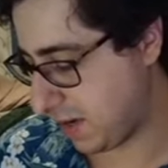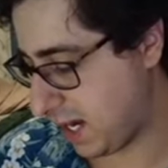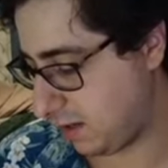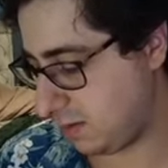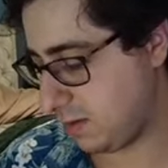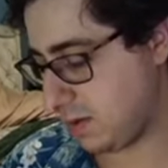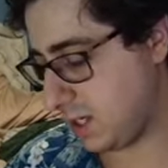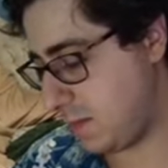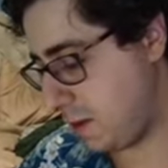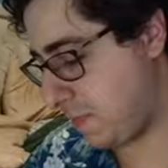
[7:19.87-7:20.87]
Come on.
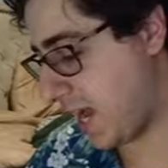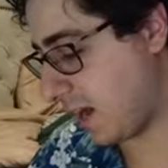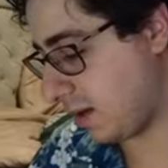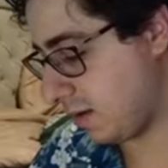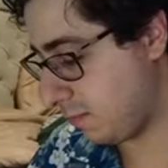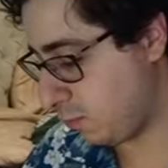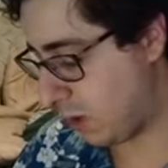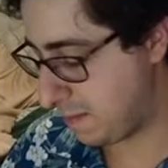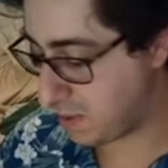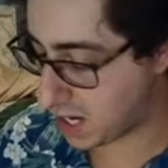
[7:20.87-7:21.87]
Give me pack.
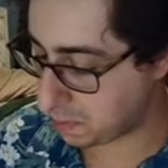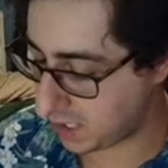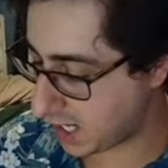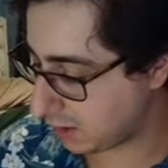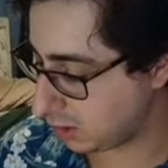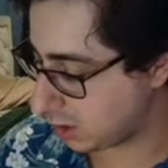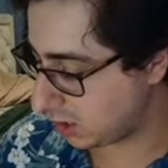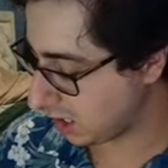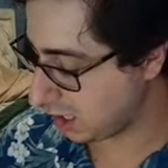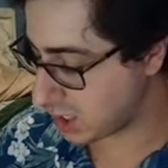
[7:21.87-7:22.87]
White back pack
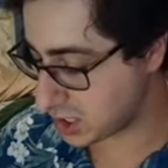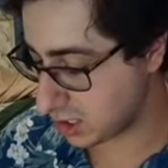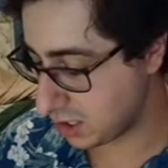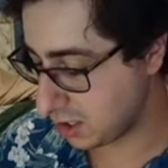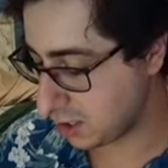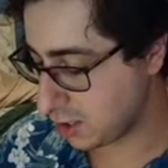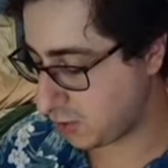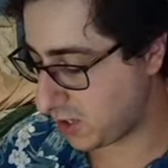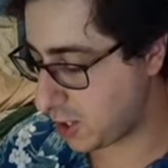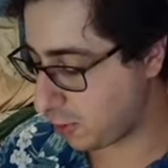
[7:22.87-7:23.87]
looking nice.
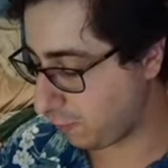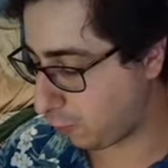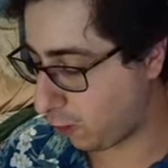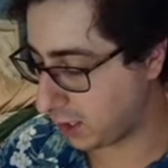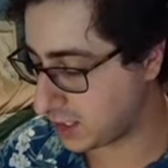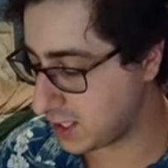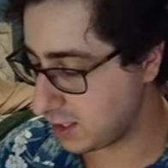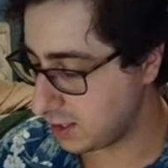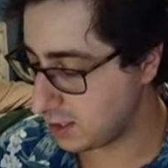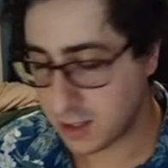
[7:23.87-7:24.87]
Three to the
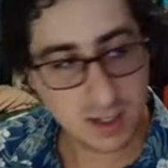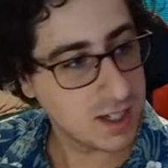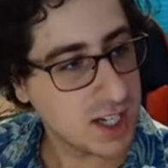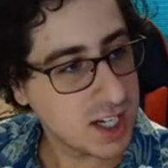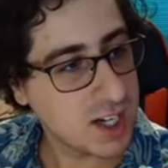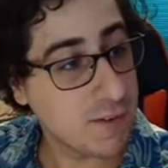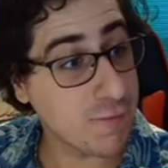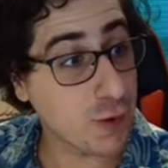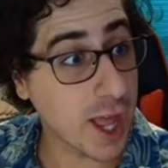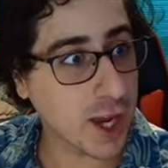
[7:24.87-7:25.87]
front
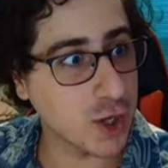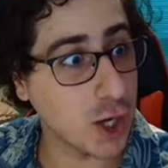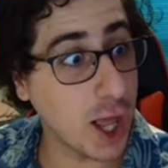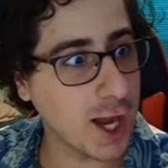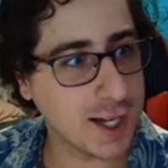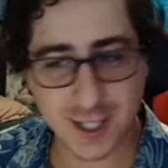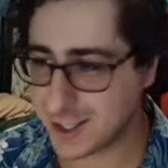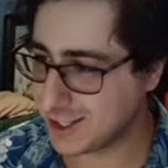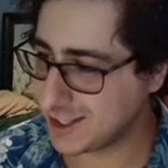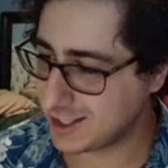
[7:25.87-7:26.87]
for that good luck
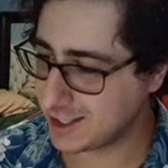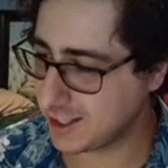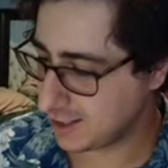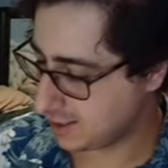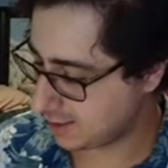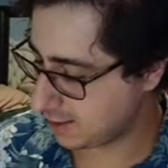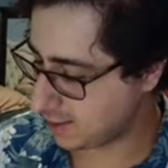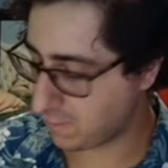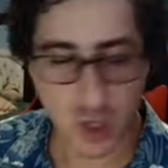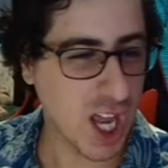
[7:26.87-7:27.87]

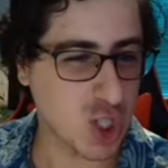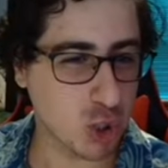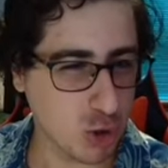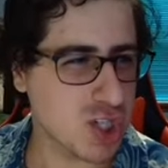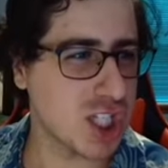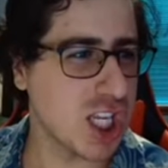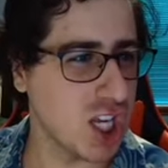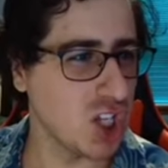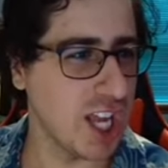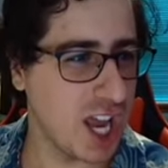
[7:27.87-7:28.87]
for that true
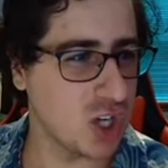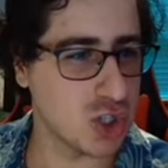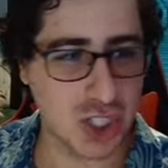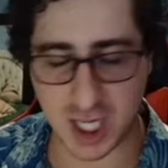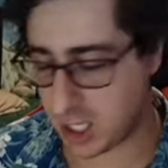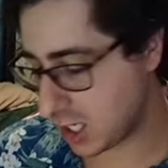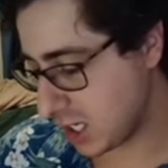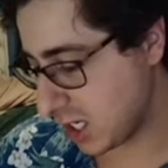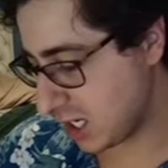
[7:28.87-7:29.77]
steel energy.